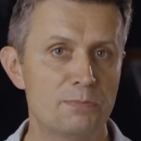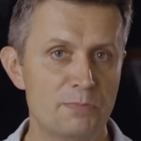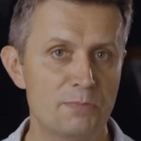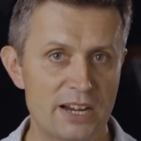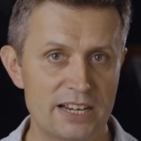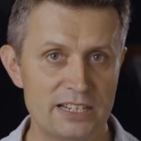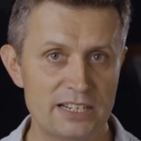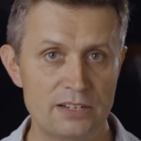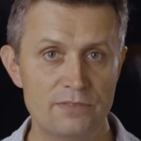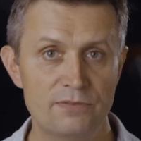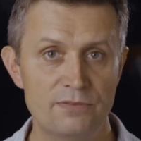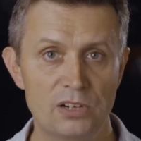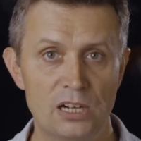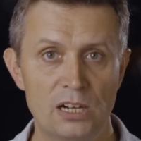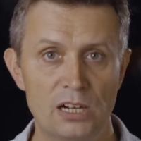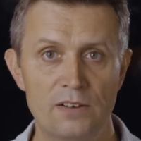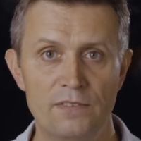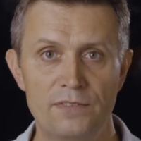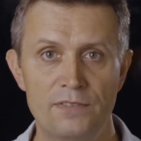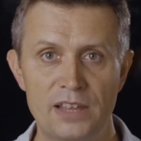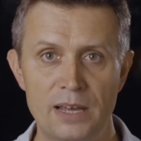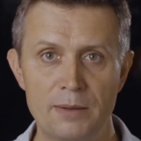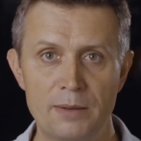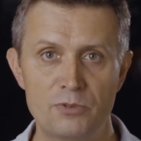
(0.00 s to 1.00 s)
might
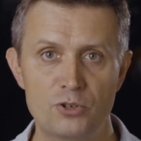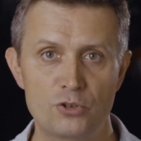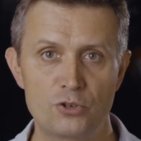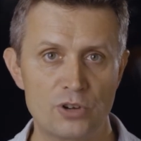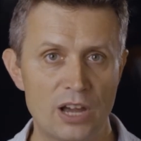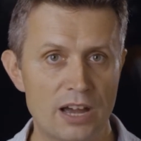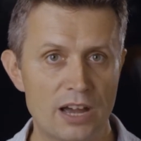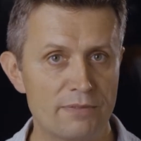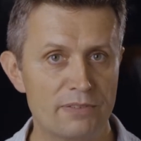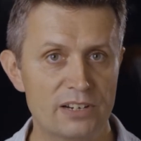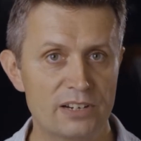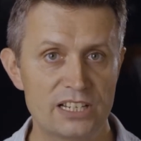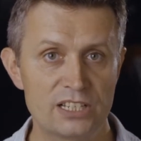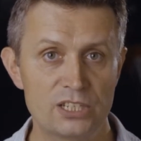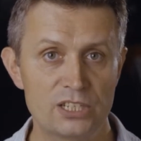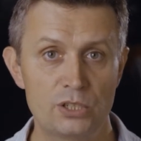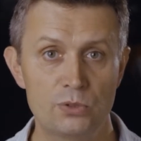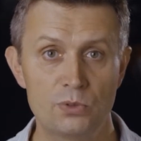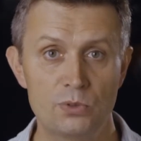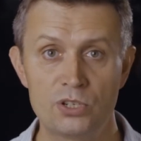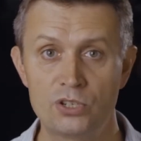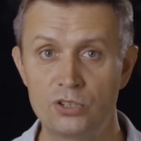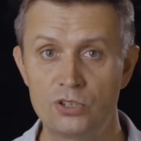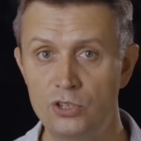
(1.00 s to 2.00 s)
involve them traveling
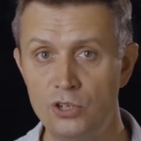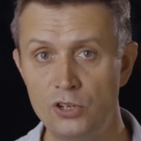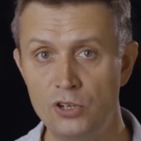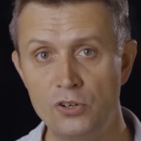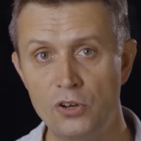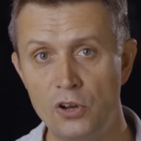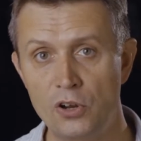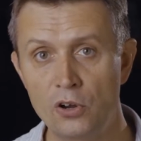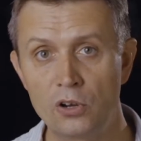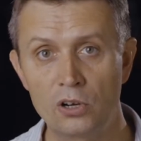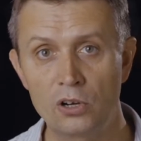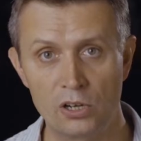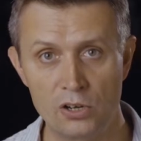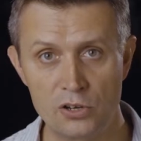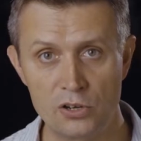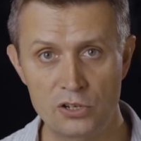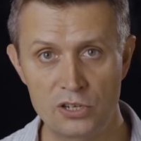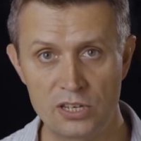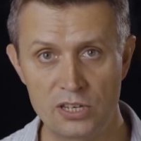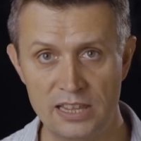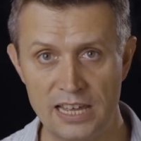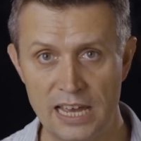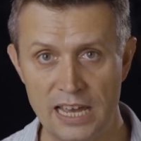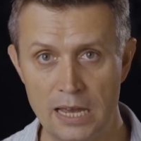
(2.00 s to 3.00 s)
to a studio close
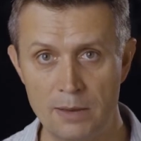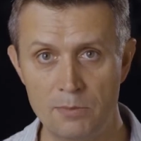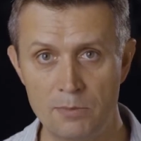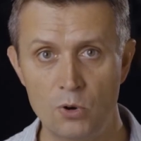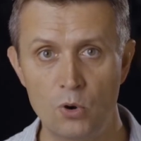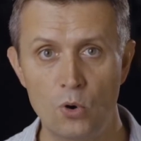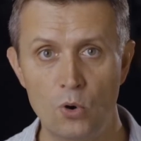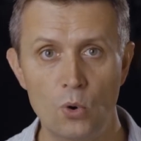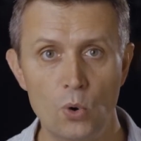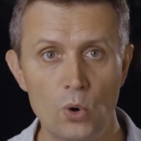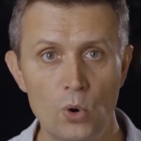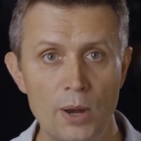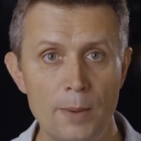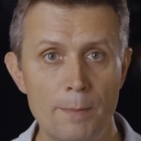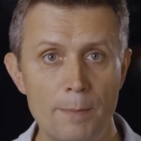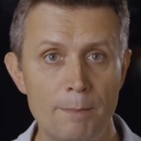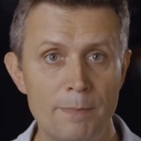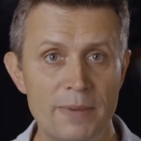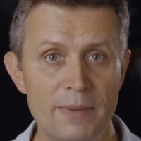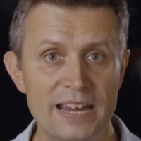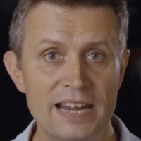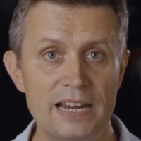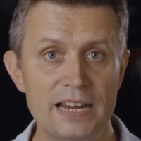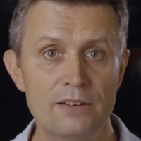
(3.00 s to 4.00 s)
to them, or it
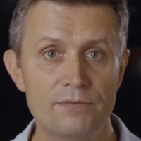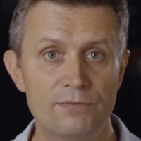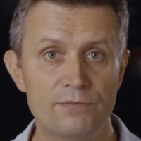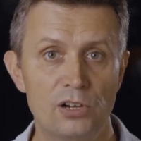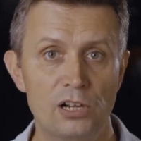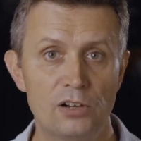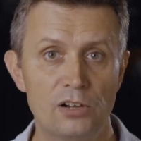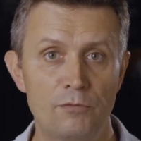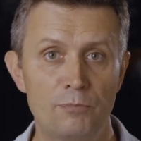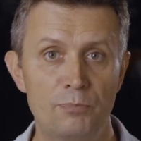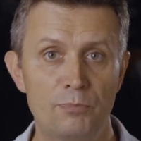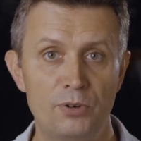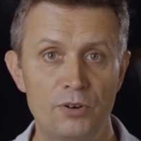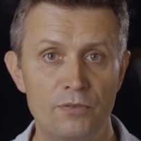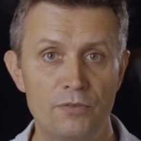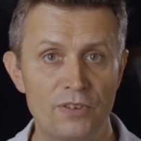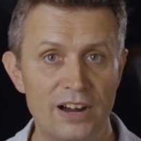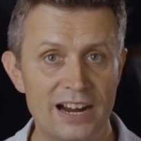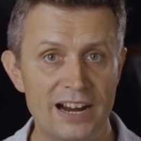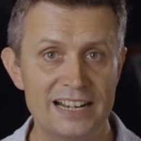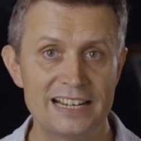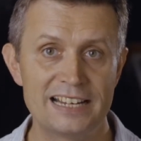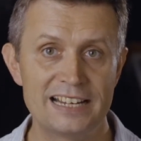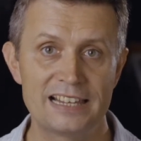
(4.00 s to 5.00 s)
may involve
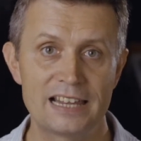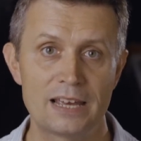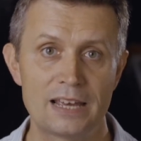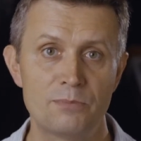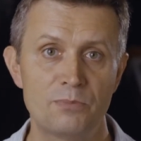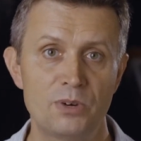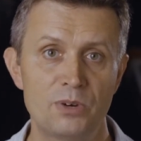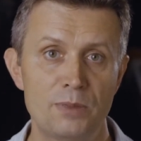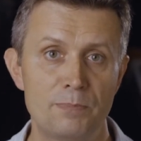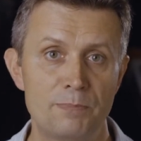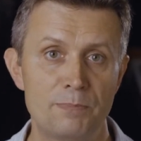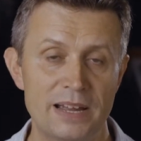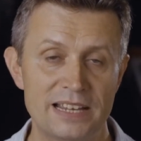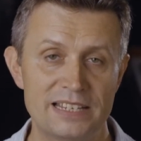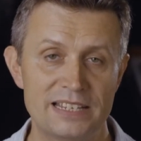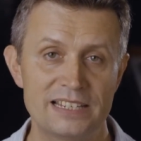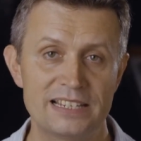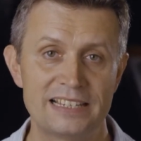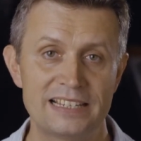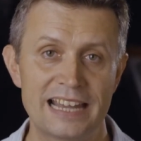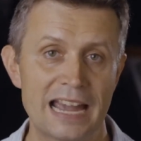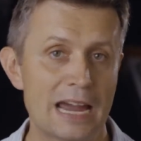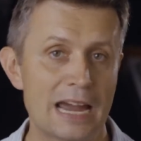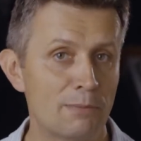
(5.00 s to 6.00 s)
providing them with
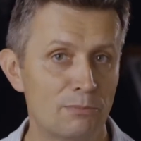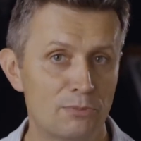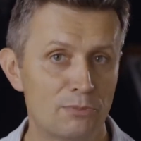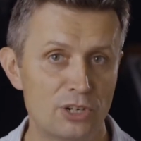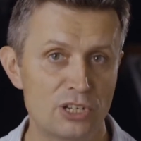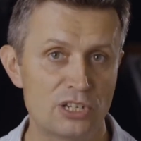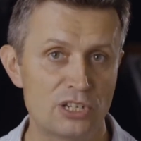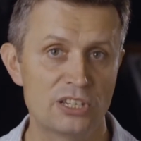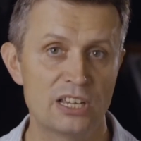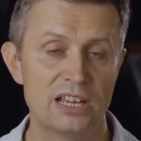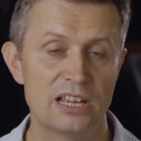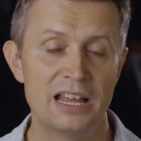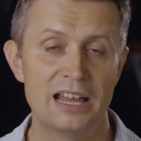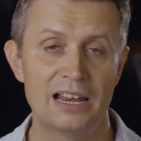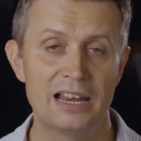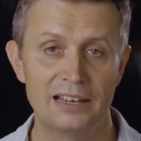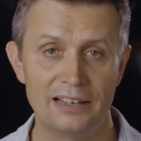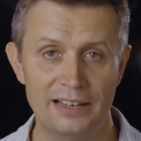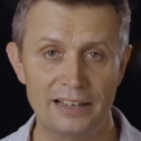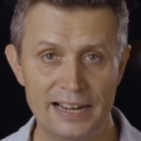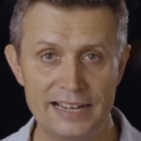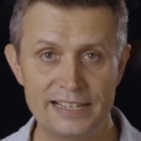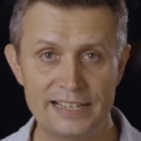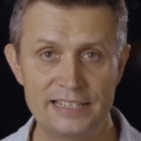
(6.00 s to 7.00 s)
better cameras,
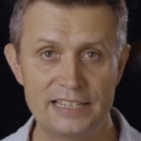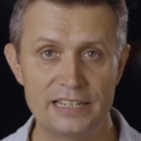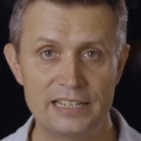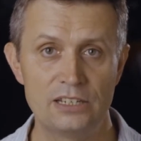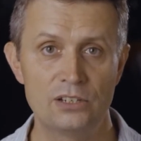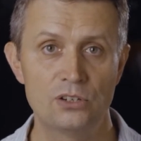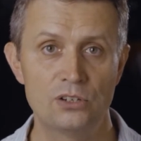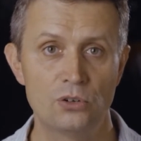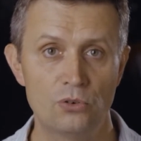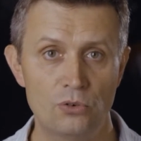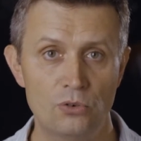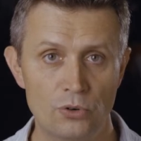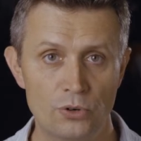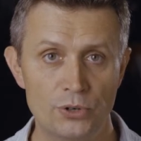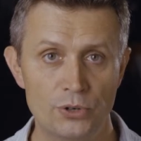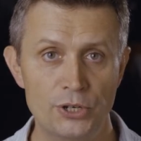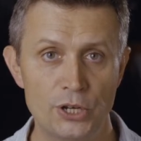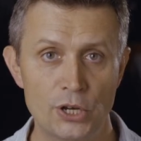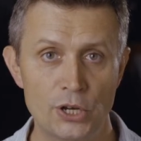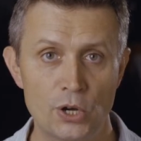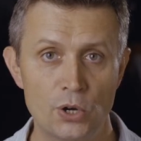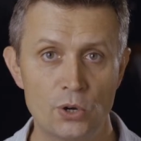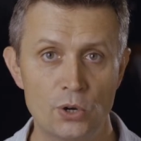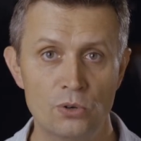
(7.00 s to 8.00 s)
lighting,
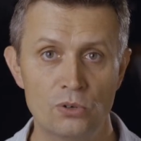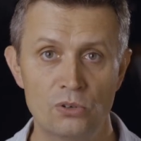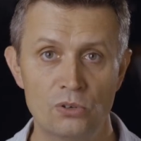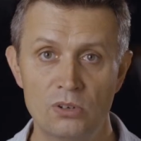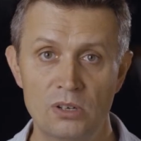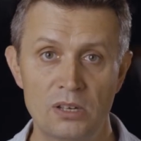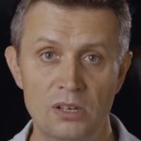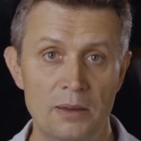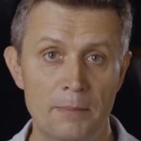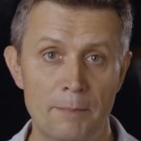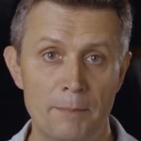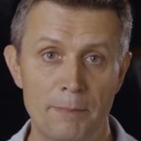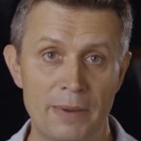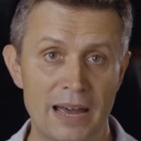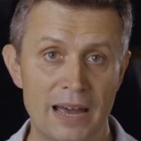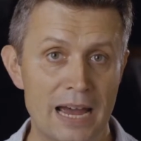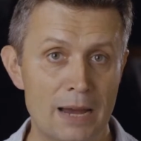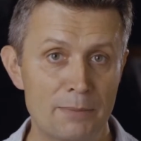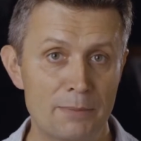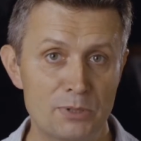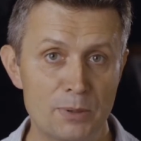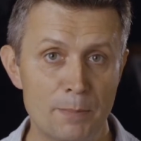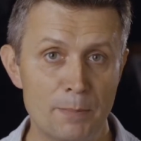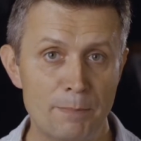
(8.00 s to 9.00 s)
audio,
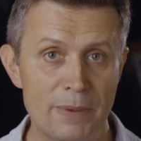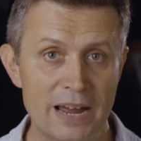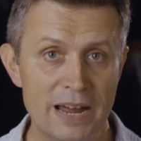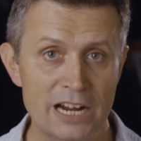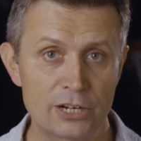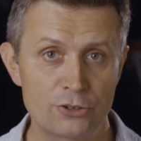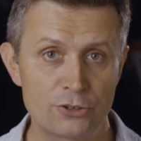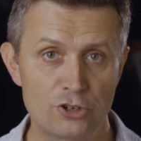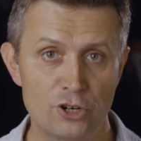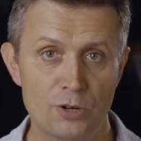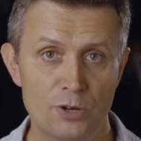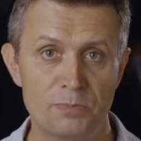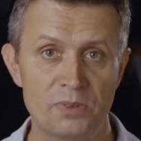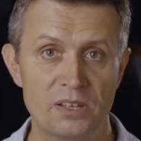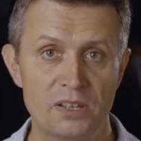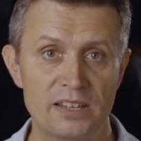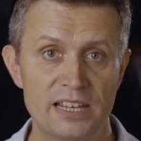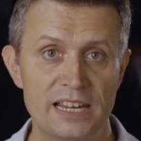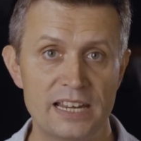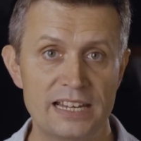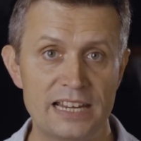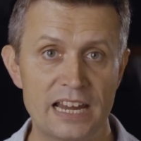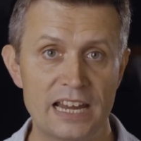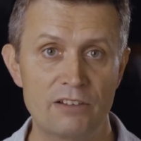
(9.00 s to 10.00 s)
perhaps a backdrop that
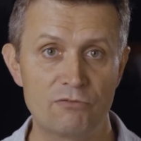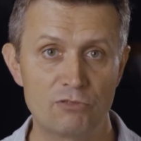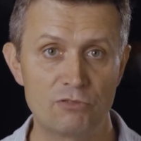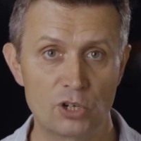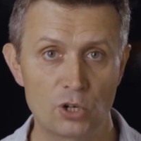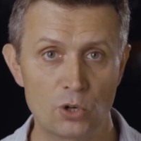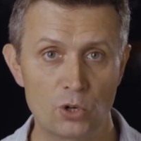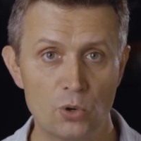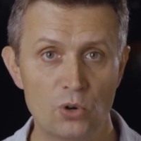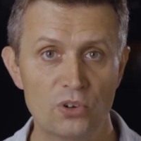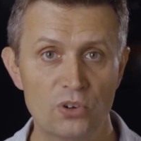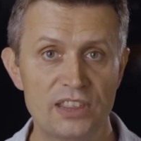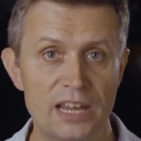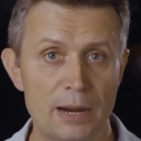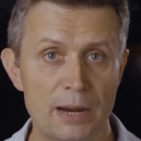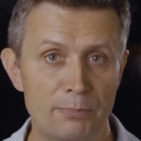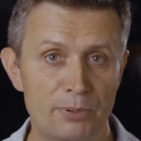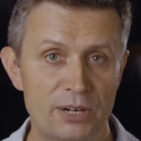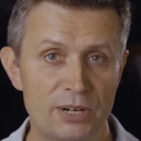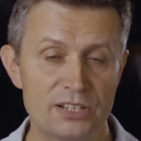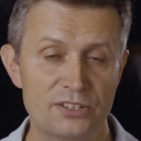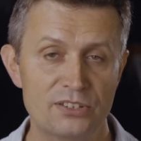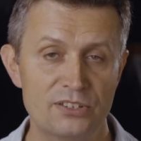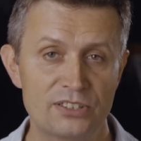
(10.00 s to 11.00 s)
they can record their
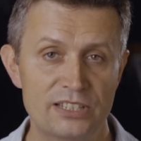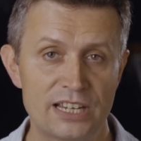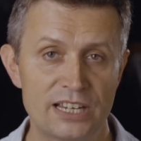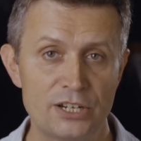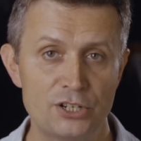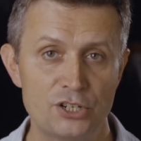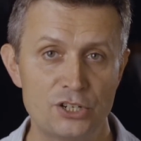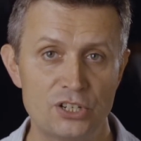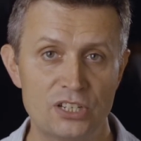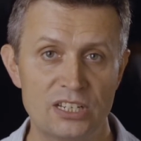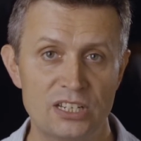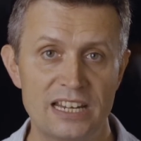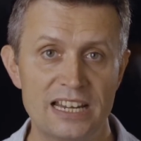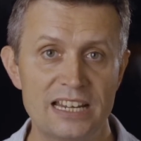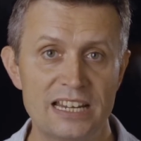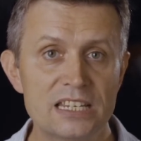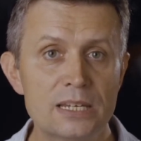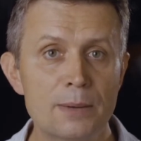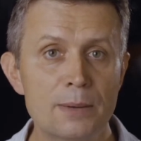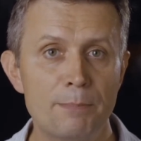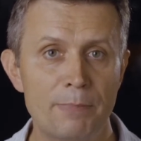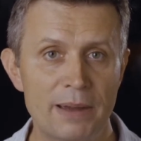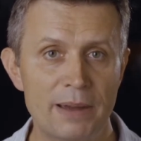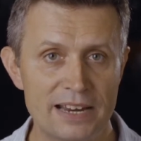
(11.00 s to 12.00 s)
presentation
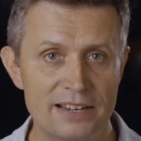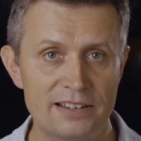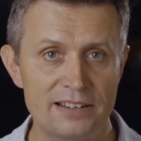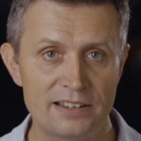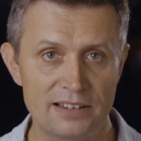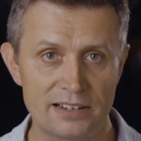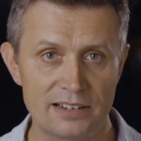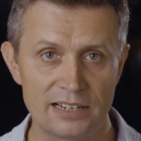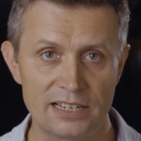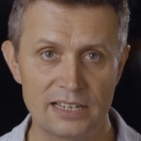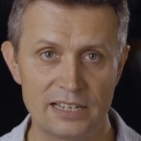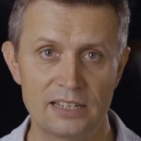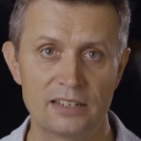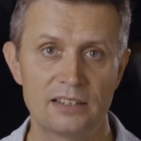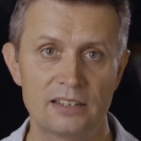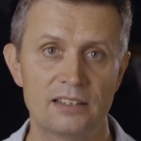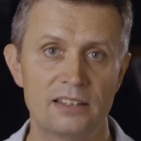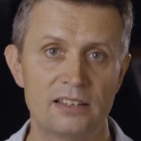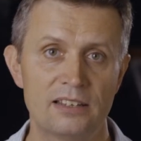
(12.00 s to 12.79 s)
independently.